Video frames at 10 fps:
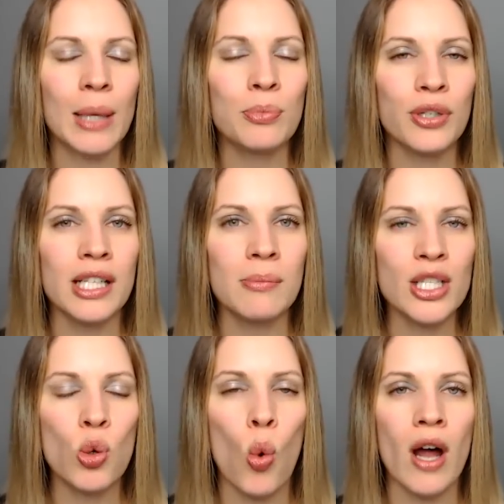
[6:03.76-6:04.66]
I pretty
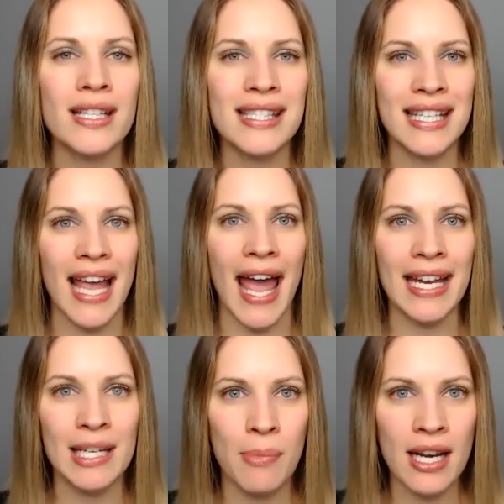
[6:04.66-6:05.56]
much want to see
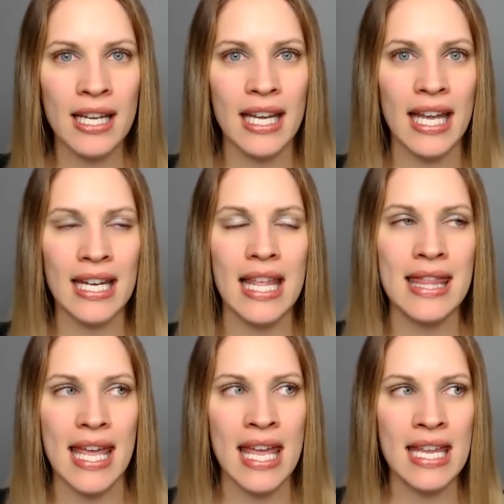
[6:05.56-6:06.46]
anybody
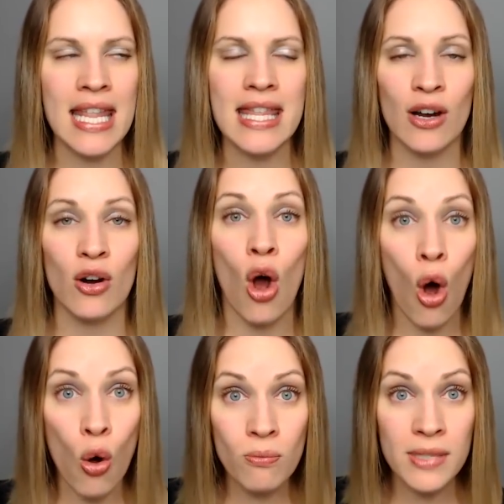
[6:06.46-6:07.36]
in their
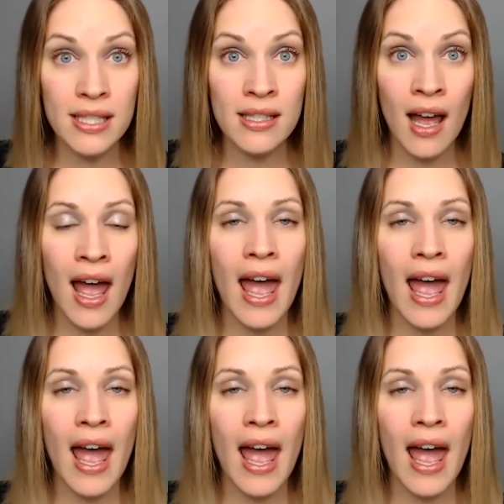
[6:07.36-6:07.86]
homes,